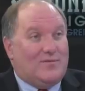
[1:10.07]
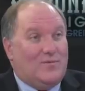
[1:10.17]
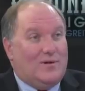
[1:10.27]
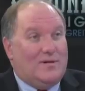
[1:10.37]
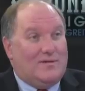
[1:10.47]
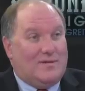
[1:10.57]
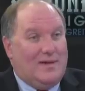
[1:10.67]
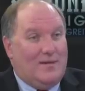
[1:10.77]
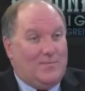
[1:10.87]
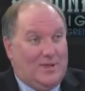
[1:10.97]
was
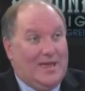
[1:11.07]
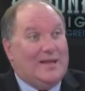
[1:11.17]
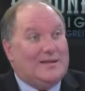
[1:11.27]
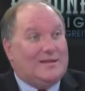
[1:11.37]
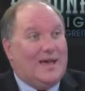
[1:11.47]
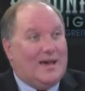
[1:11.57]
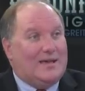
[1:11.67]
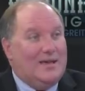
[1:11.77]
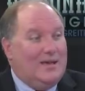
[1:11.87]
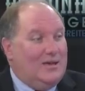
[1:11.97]
a planned
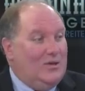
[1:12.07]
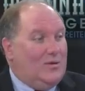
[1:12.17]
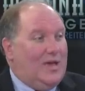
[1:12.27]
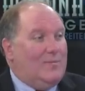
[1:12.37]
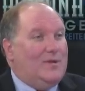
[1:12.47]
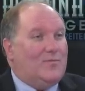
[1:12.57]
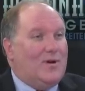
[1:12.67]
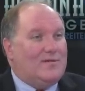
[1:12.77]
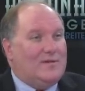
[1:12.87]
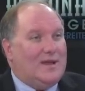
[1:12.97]
attack, you can't be the
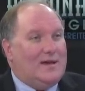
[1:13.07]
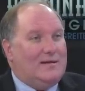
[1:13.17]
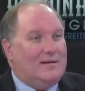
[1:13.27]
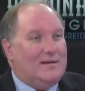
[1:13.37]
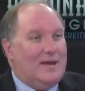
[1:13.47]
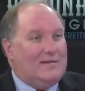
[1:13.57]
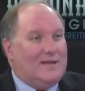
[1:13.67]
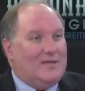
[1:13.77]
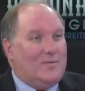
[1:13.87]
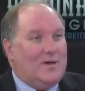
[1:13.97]
President of the United
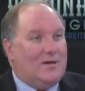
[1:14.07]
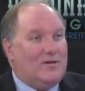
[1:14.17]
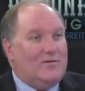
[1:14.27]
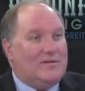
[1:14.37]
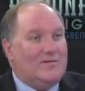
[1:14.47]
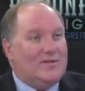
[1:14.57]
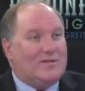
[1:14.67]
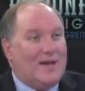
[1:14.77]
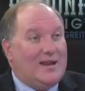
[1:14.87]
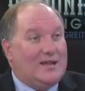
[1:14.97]
States being accused of
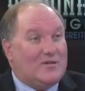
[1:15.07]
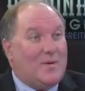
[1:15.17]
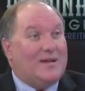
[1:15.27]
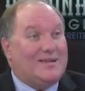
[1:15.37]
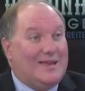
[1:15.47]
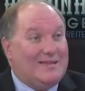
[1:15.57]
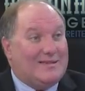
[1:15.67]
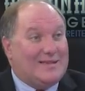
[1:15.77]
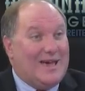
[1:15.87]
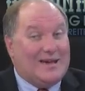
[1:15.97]
inciting a spontaneous
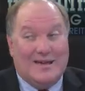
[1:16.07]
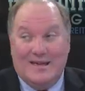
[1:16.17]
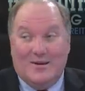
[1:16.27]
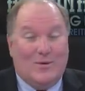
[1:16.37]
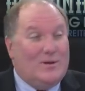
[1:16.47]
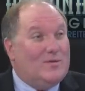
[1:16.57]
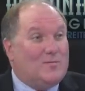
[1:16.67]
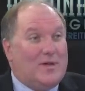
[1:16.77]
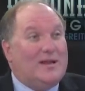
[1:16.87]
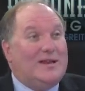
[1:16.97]
attack when it was
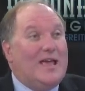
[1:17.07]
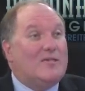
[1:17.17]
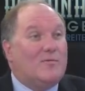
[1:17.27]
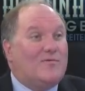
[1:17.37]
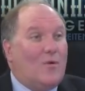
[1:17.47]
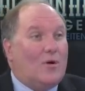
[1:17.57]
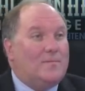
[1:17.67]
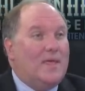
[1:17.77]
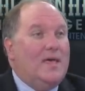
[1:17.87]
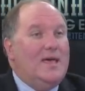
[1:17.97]
planned days before.
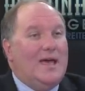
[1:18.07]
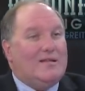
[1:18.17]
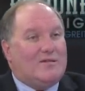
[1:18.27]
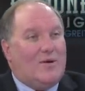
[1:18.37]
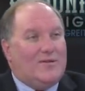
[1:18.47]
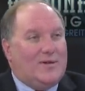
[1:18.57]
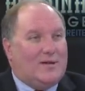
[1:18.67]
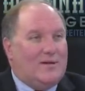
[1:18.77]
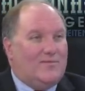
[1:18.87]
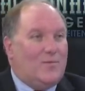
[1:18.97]
Right. And so I
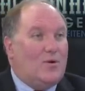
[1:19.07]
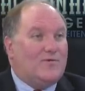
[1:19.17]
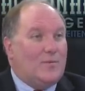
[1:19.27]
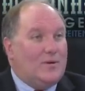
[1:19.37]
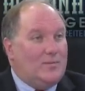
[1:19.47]
think both from an